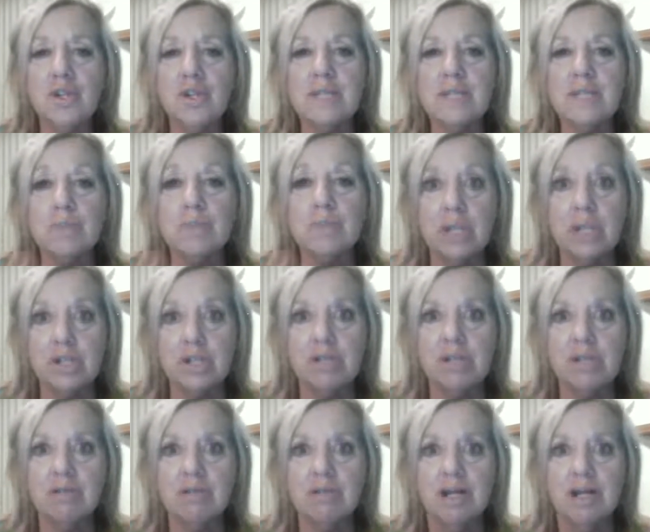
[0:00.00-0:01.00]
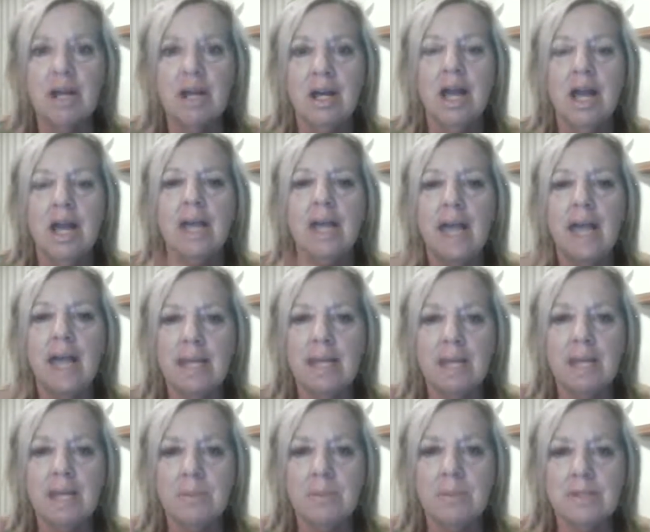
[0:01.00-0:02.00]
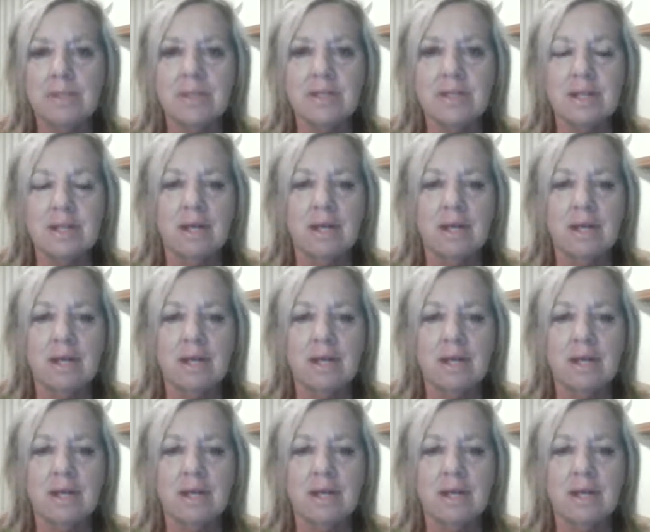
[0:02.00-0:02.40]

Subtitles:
is protection, gatekeepers.